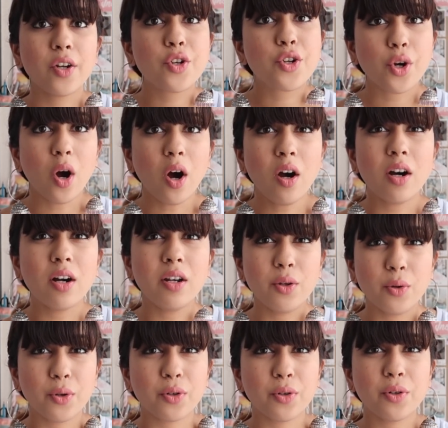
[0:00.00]
Draw a
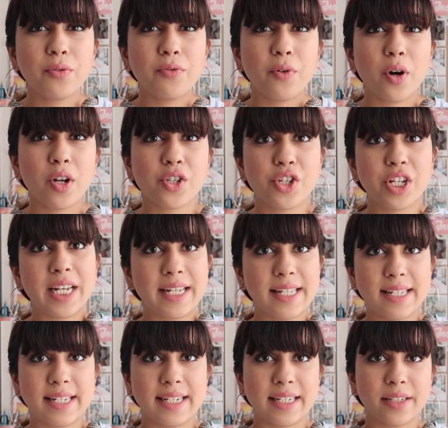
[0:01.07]
logo for
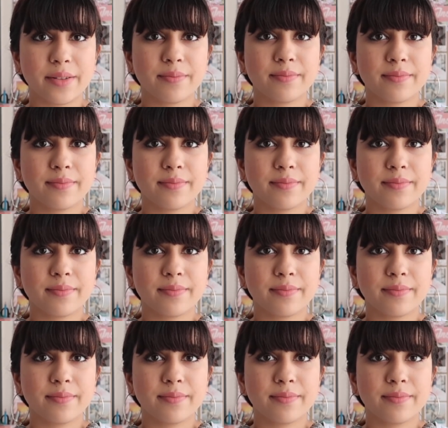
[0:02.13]
GST.